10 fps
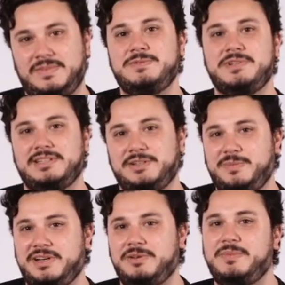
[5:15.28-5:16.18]
This one's a
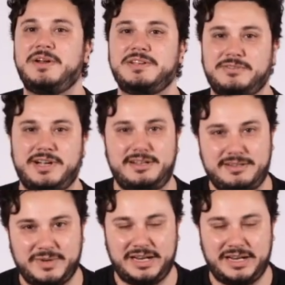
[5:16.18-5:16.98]
little bit of a bonus round.